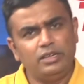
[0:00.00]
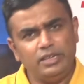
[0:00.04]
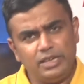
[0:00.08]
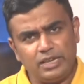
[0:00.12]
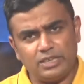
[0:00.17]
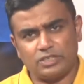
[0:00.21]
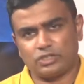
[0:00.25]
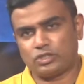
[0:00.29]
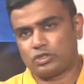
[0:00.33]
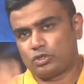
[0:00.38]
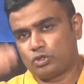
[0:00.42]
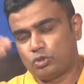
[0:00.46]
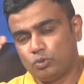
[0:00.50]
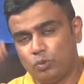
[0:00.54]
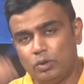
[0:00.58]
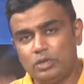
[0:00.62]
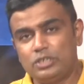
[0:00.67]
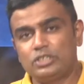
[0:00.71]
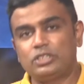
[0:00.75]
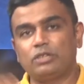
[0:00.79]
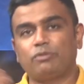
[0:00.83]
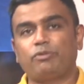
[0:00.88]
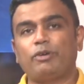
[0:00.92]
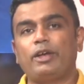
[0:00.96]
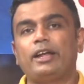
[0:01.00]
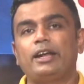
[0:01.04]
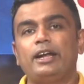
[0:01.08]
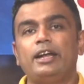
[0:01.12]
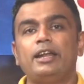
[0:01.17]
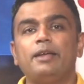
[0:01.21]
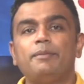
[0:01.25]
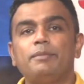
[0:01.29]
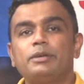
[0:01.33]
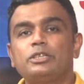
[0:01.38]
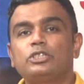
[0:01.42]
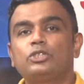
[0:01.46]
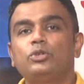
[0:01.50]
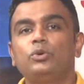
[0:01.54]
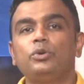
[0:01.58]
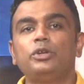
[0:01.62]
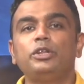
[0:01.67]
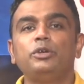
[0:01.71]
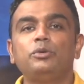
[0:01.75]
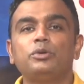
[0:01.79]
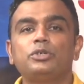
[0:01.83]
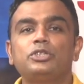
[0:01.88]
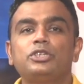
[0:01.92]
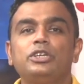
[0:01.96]
Yes, towards the fag end, MS
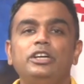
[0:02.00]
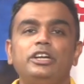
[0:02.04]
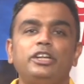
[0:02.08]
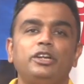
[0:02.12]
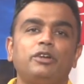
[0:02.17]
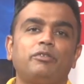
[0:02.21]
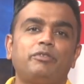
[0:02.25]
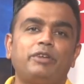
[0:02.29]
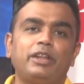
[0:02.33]
Dhoni was guilty